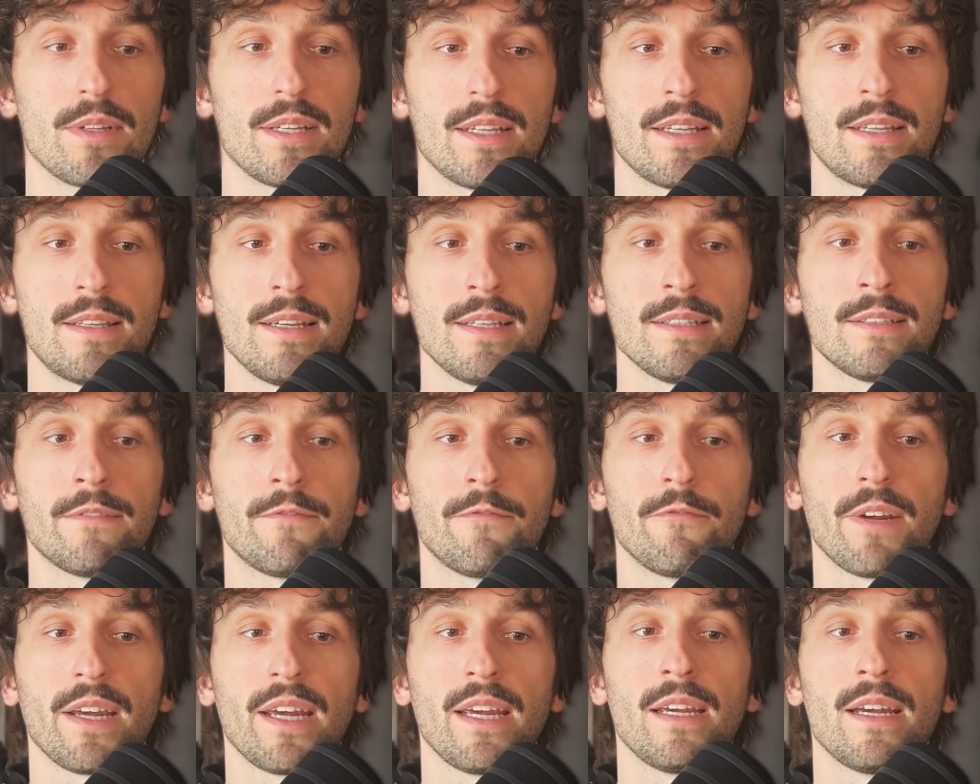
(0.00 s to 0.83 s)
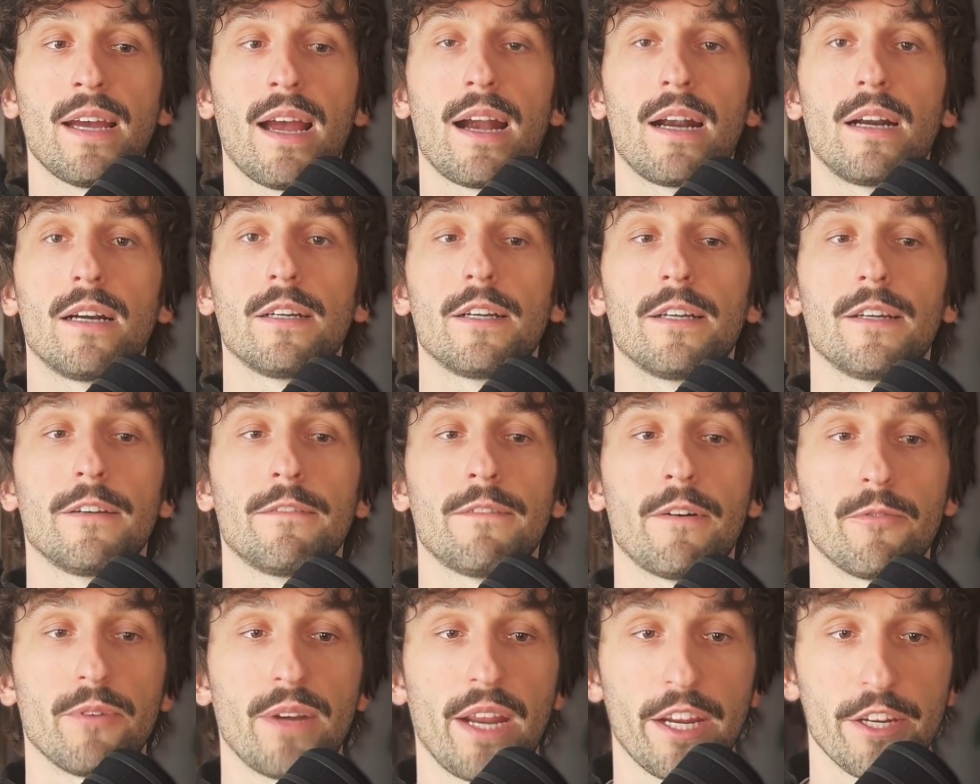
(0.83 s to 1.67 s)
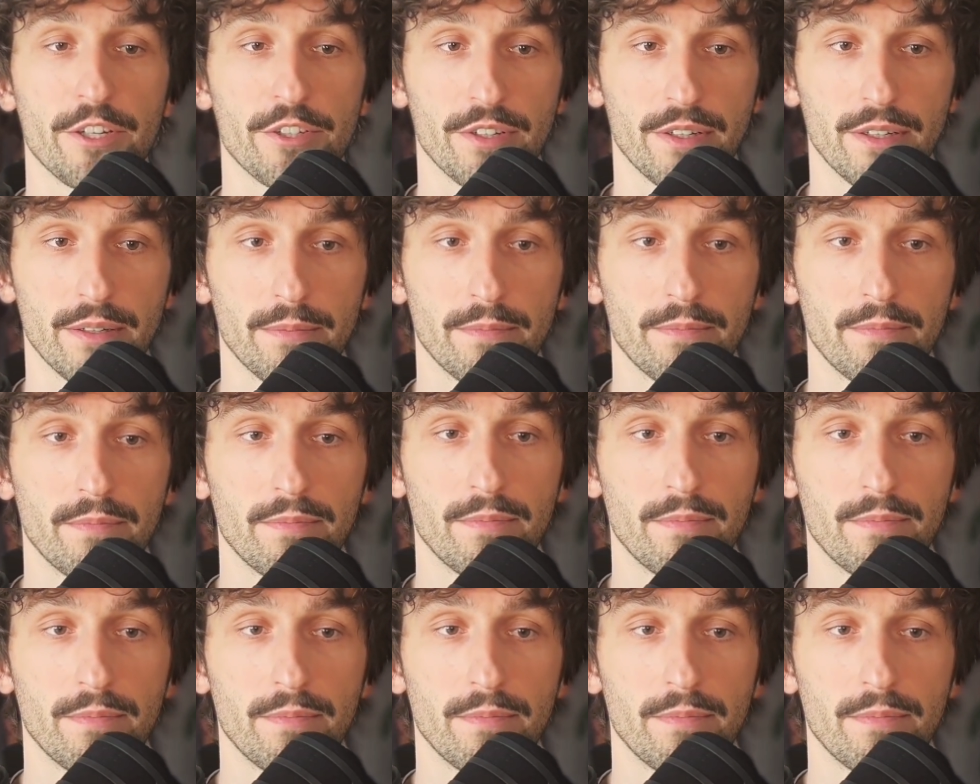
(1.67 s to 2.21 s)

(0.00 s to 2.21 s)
these 3 are the foundation.